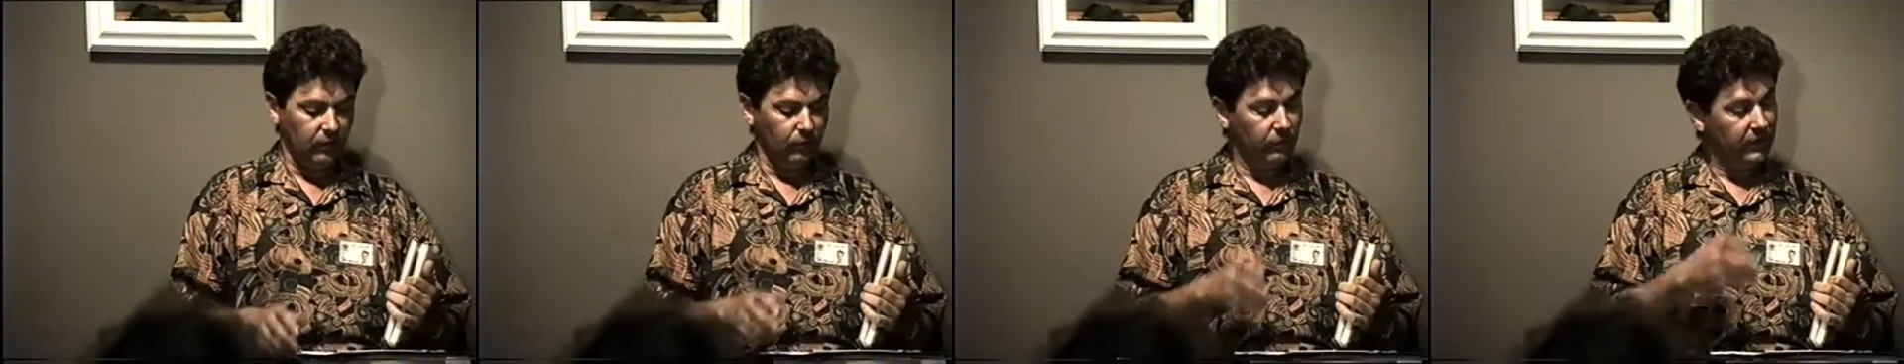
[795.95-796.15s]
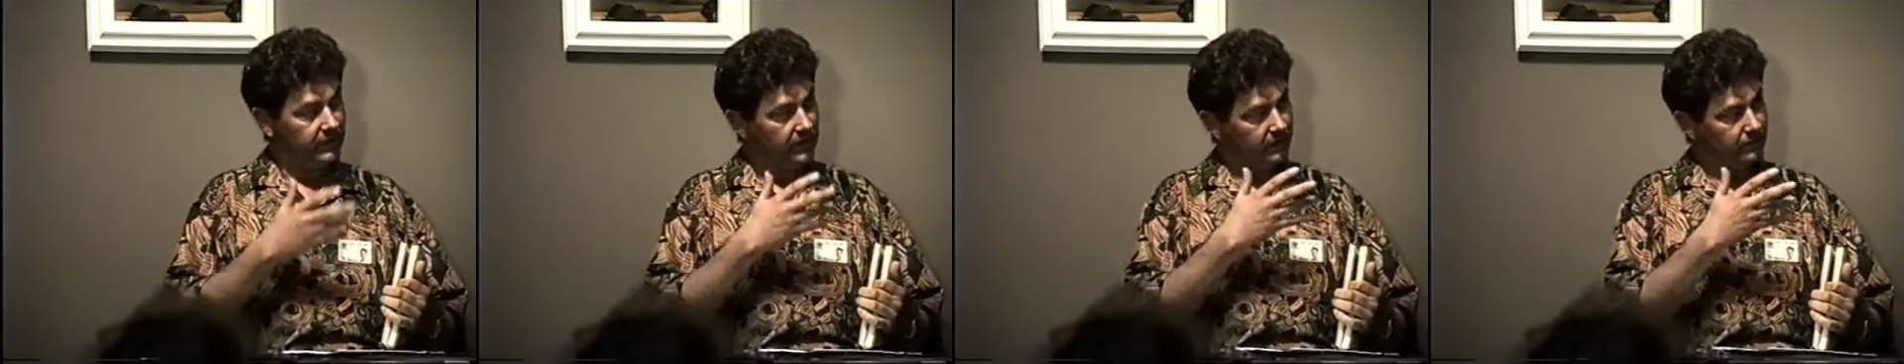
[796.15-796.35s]

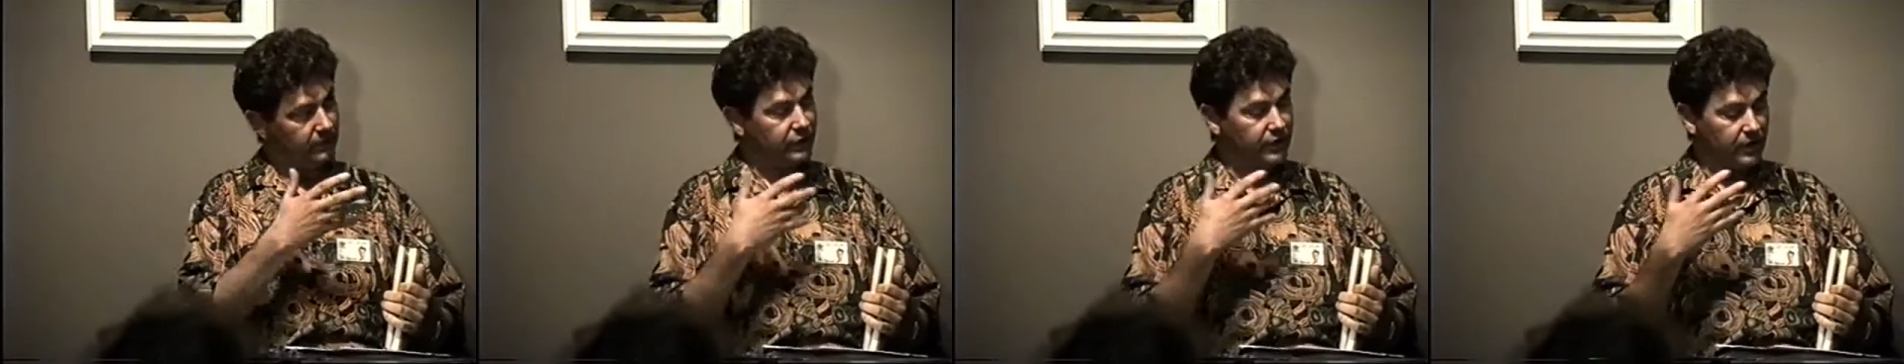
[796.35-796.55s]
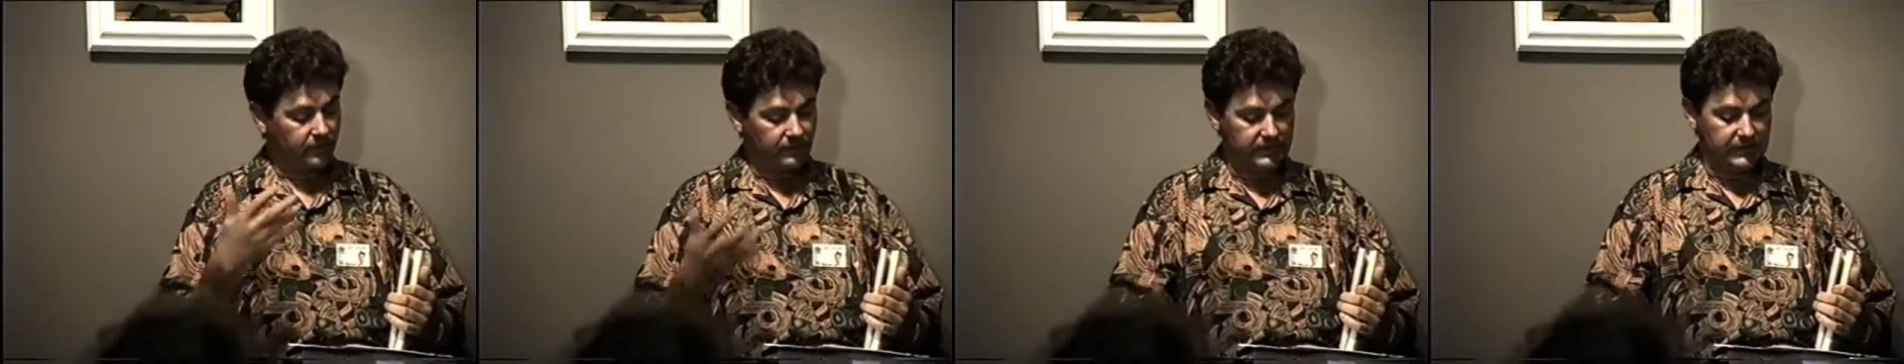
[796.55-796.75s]
When they were
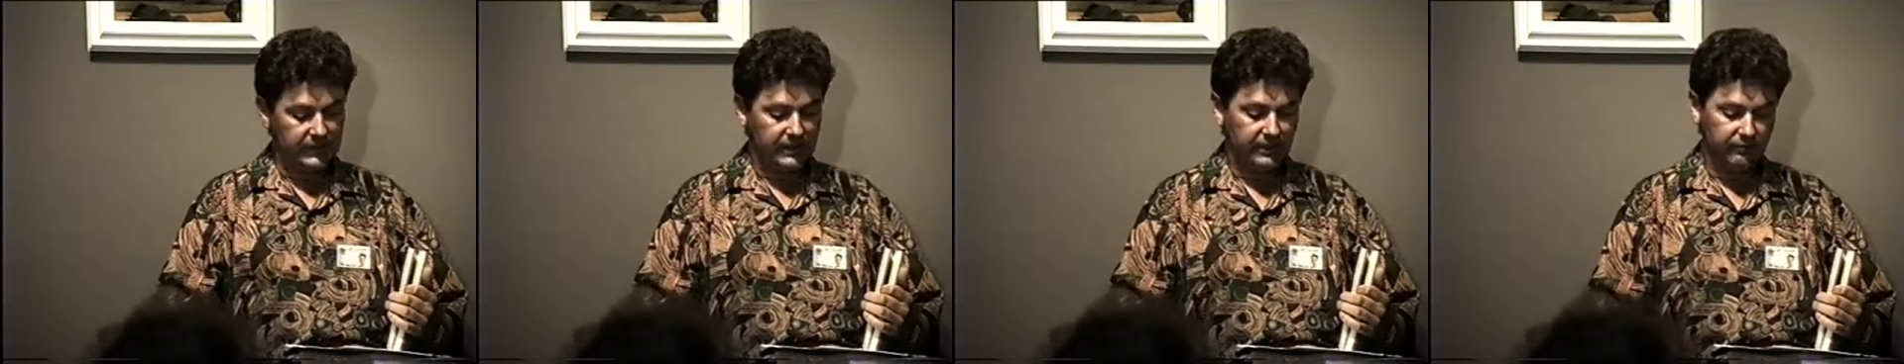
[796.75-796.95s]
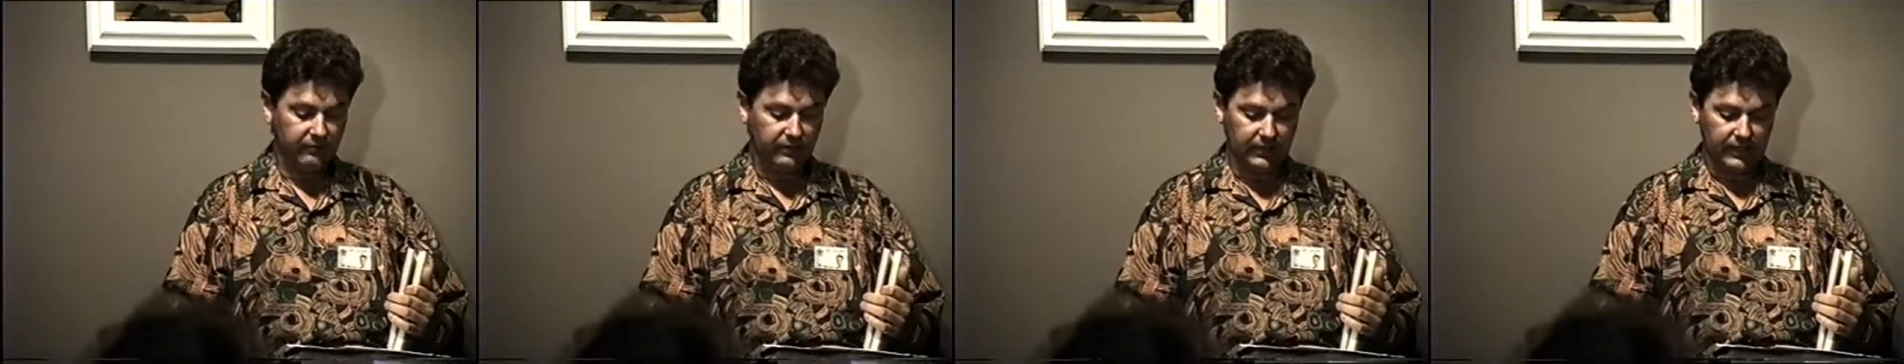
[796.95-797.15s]
shown
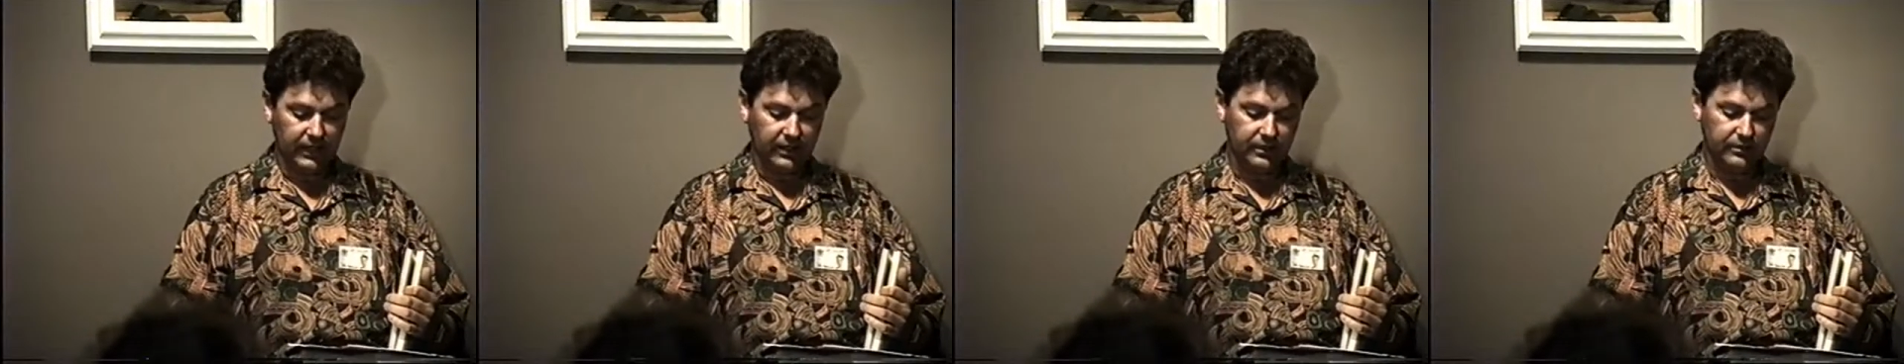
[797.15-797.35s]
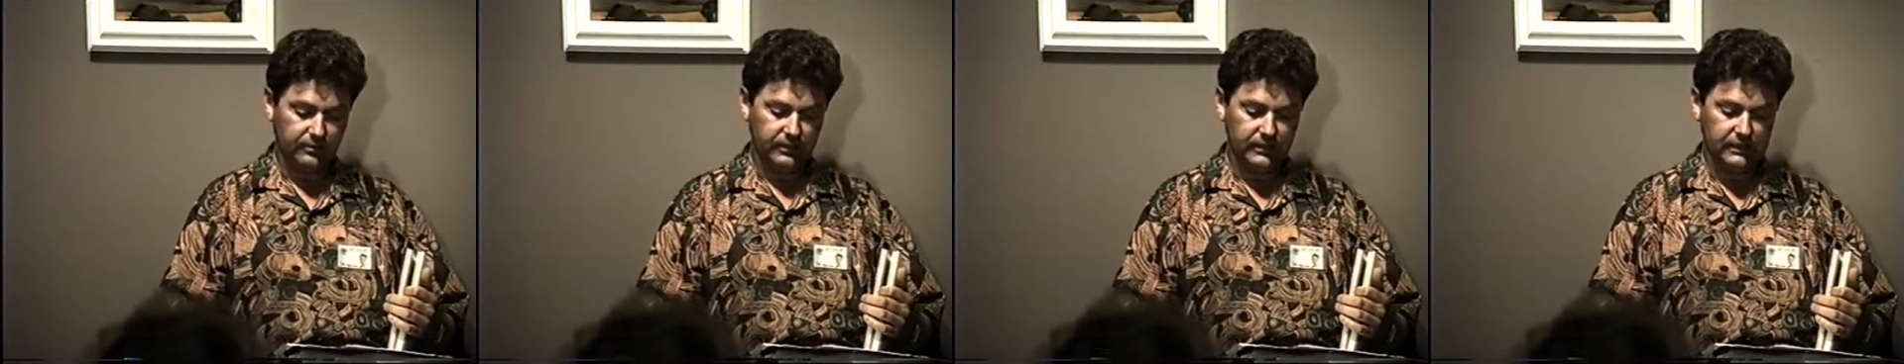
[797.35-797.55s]
together at the
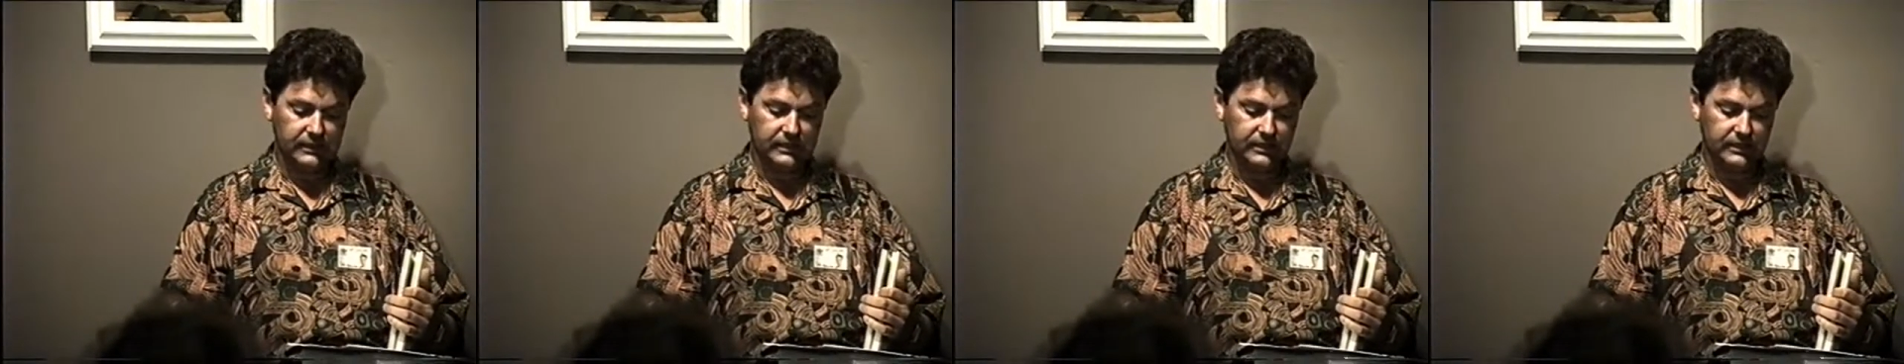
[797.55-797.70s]
Canterbury